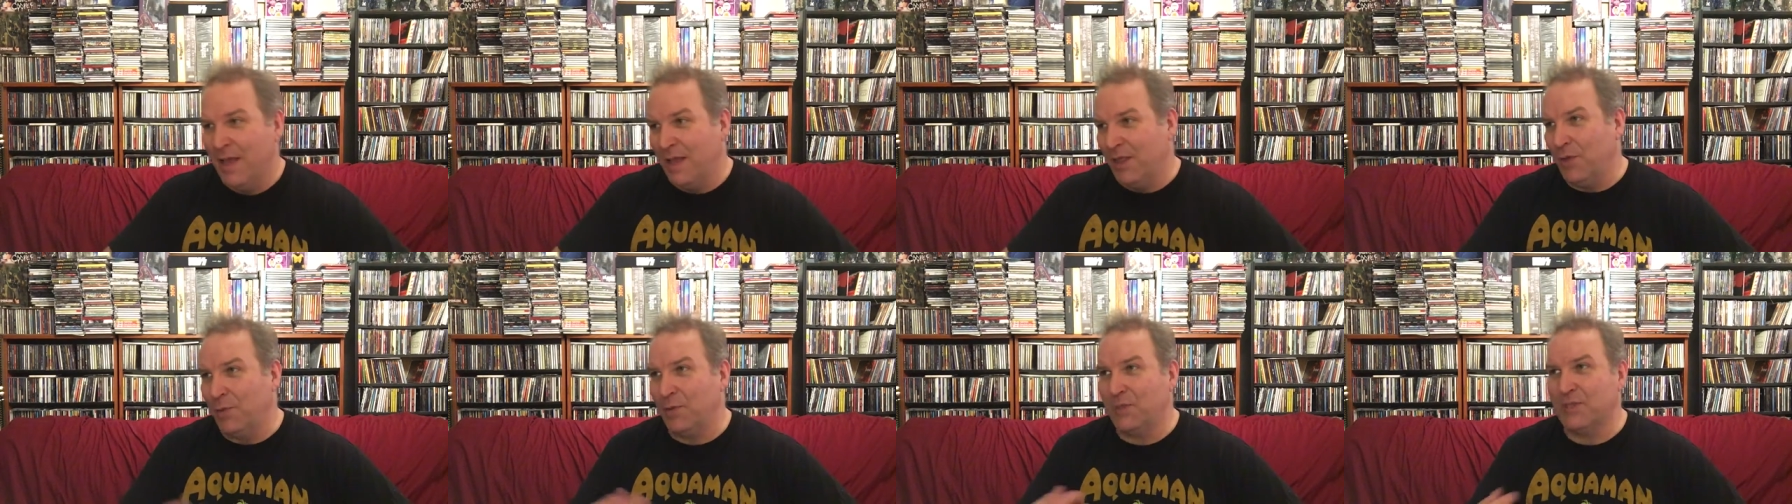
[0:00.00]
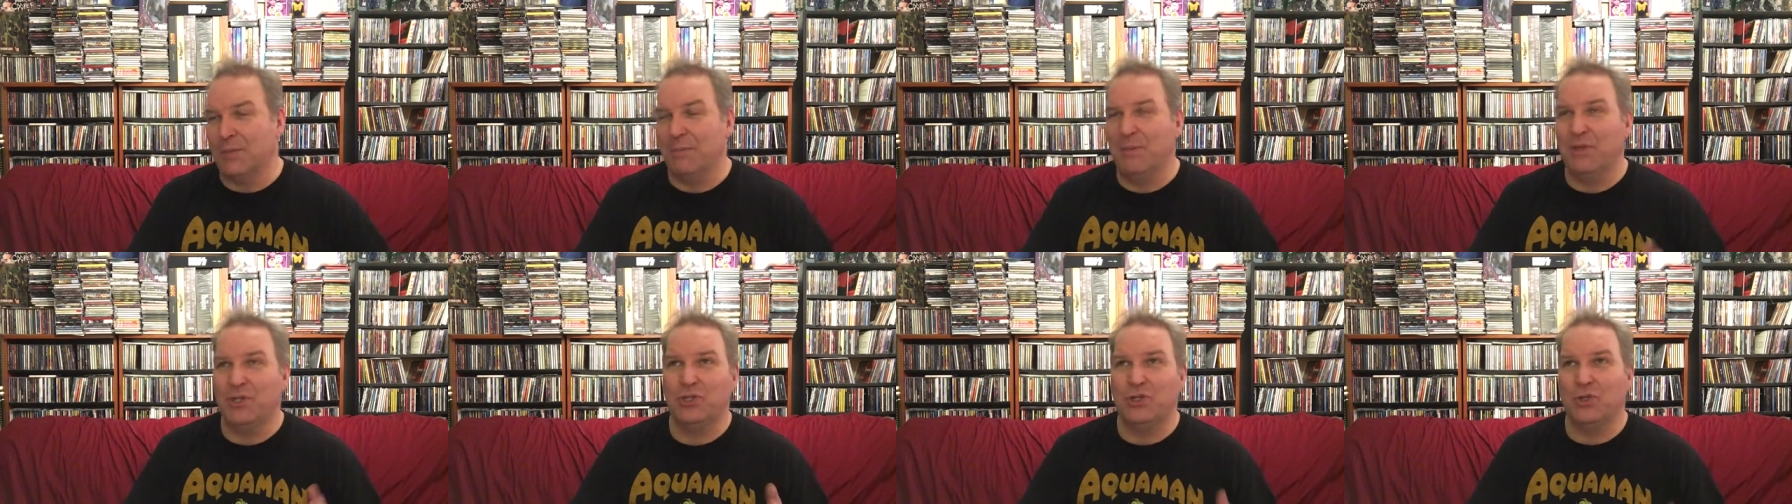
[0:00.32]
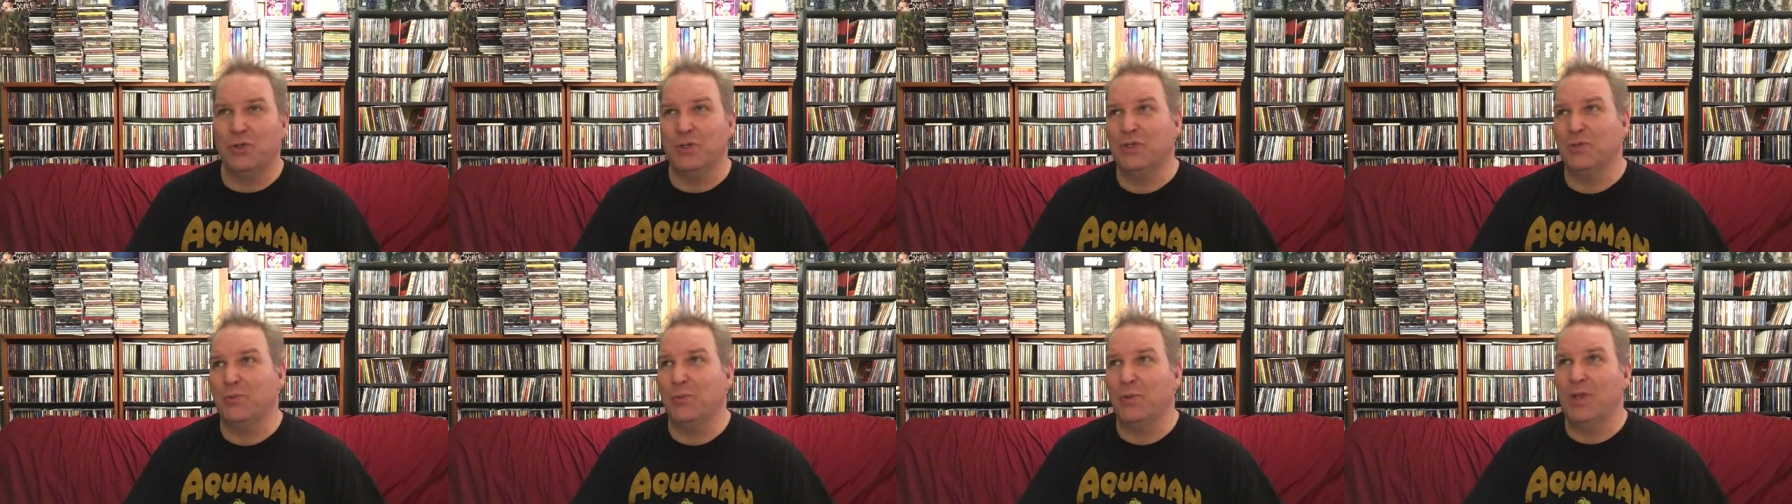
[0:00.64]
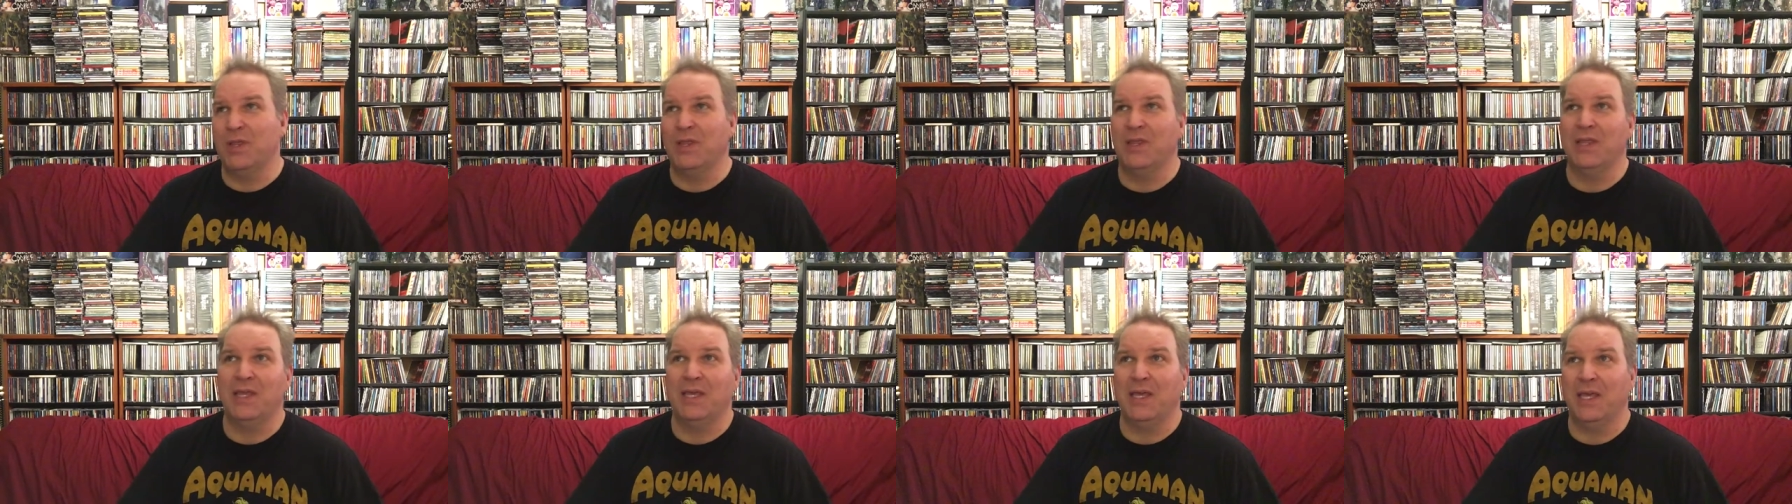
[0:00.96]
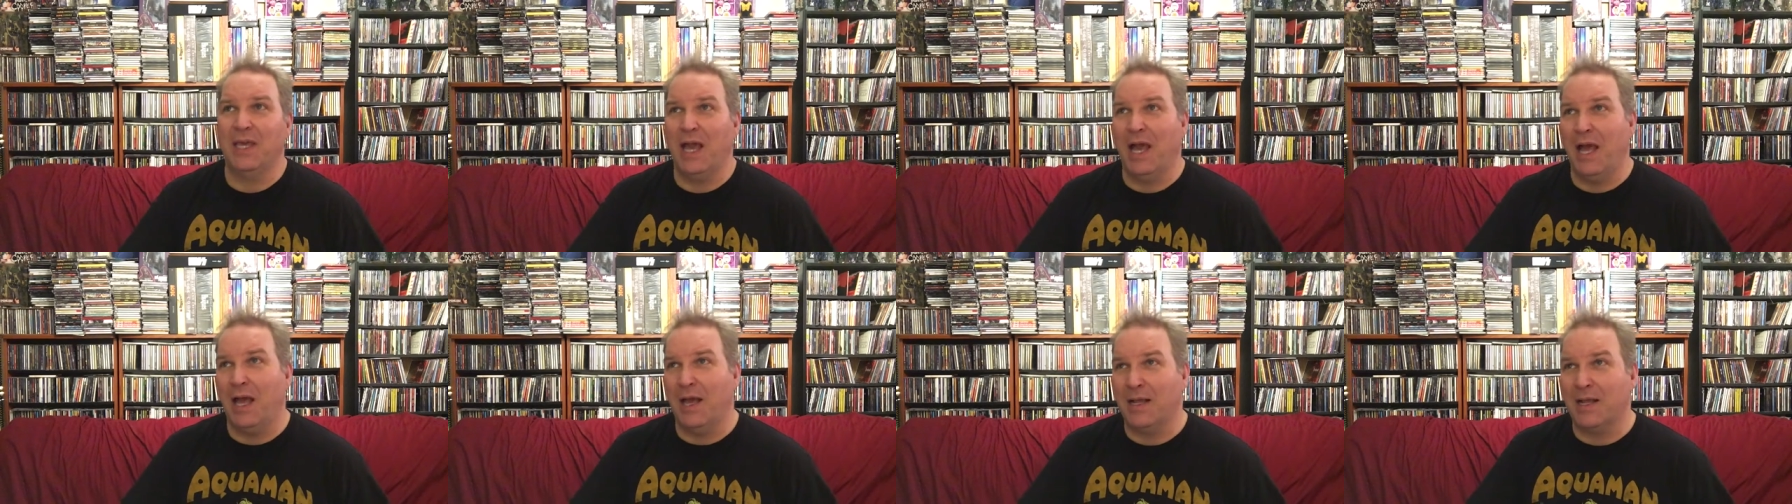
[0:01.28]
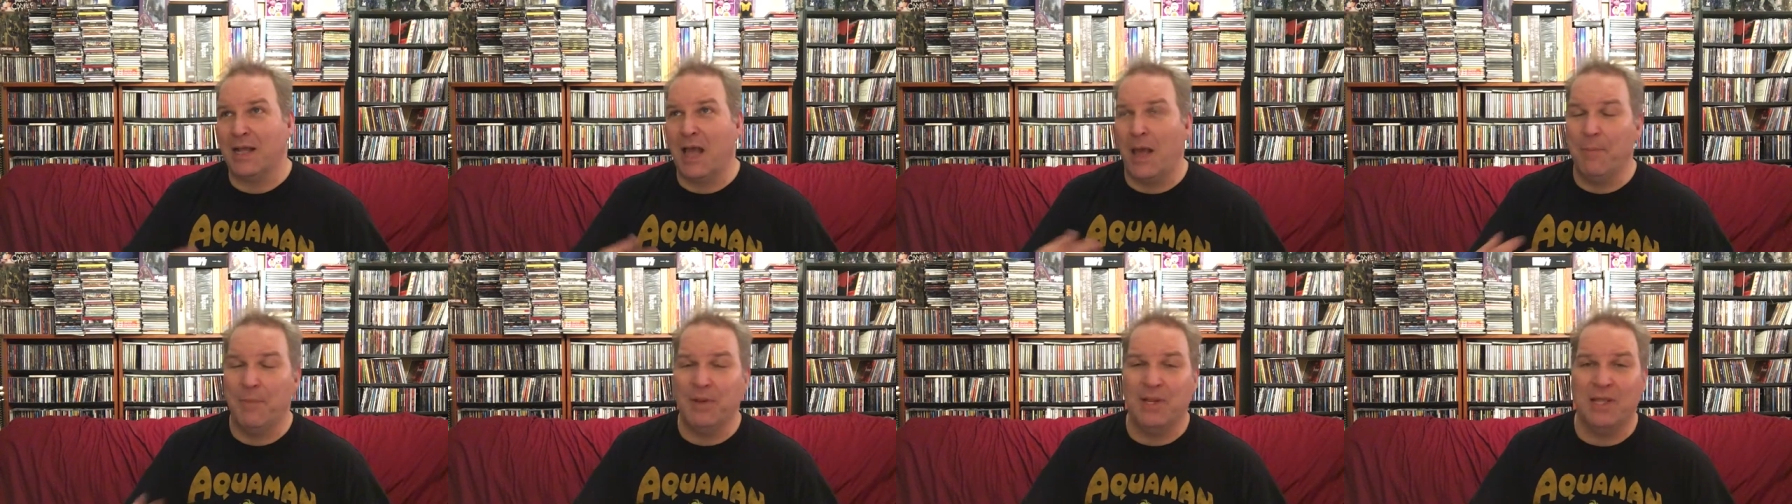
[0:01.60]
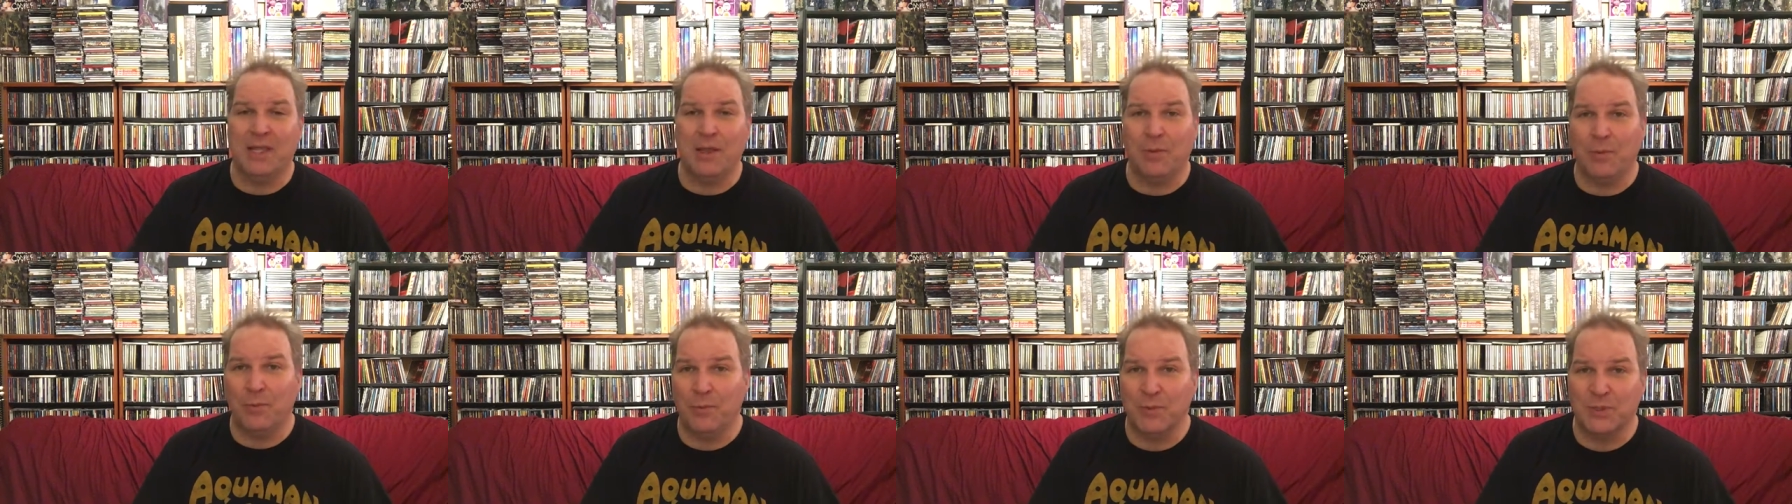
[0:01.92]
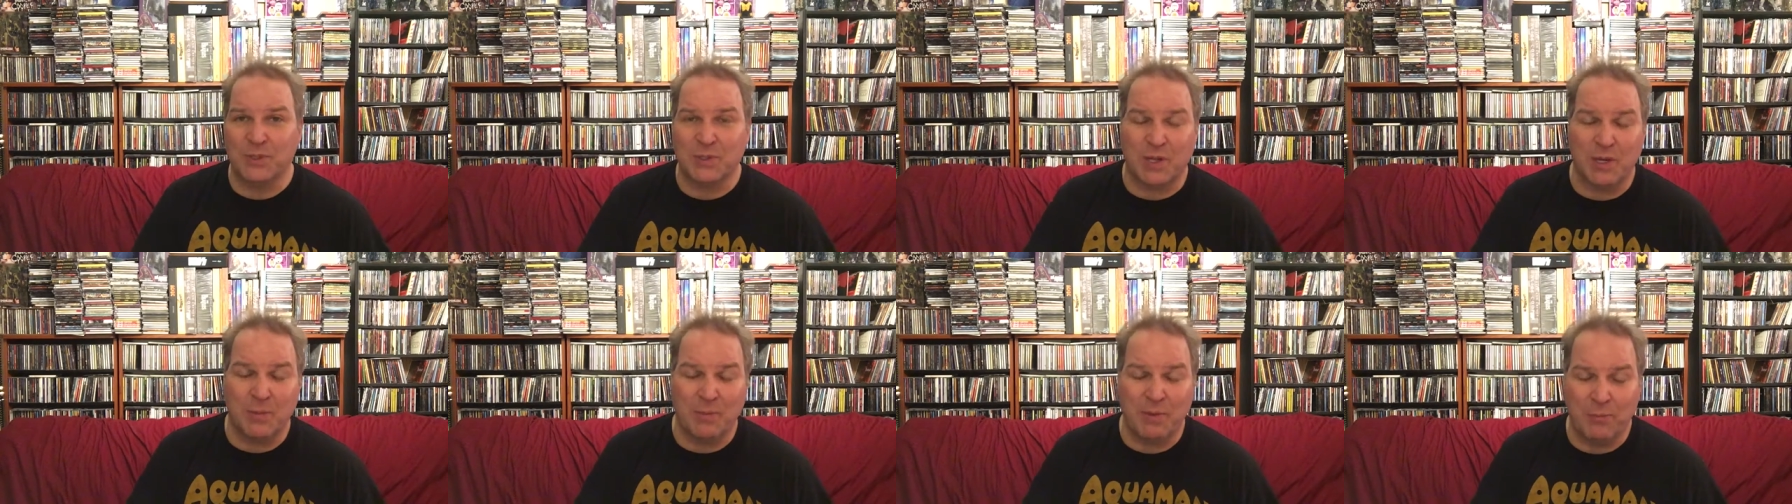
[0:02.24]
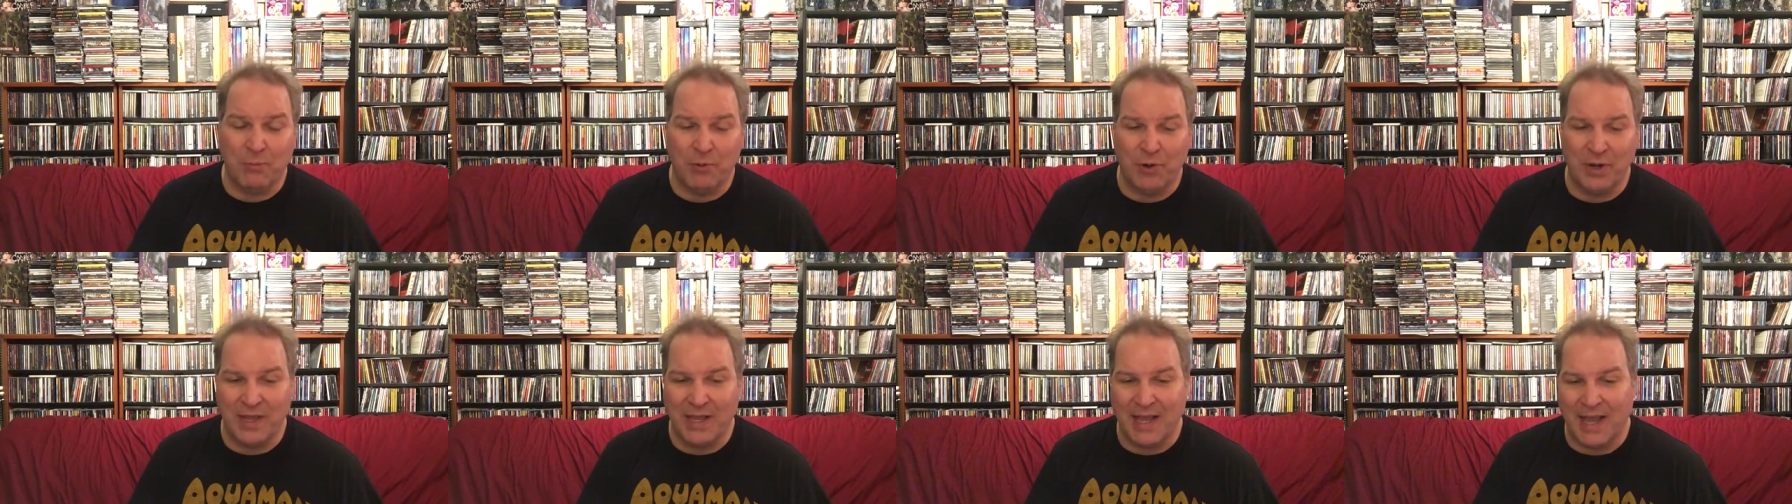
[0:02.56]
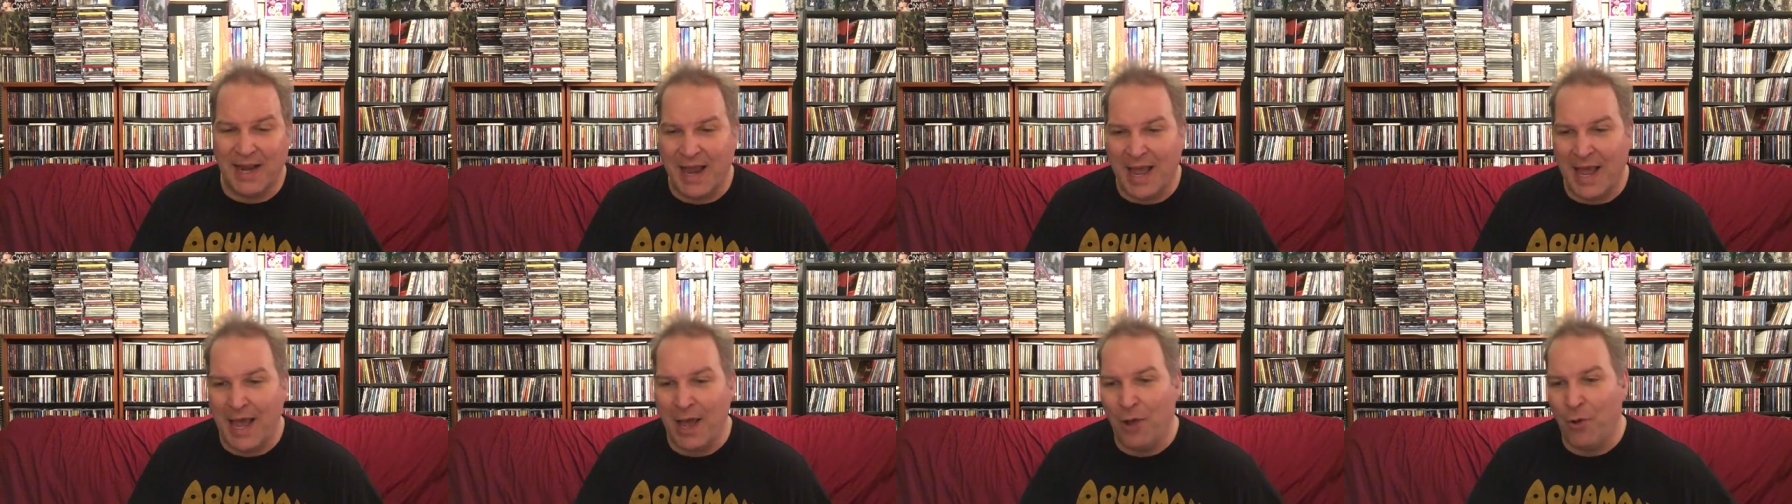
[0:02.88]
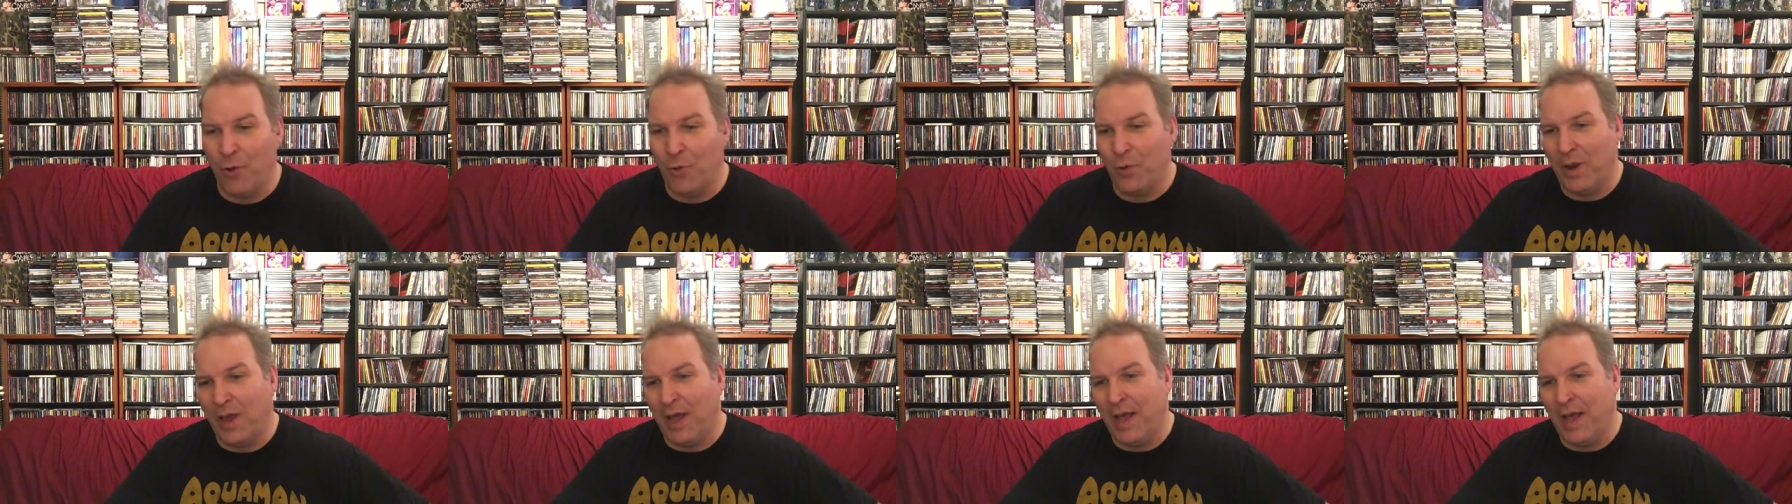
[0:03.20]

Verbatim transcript: There were some issues with the uh, company that was going to be putting it out,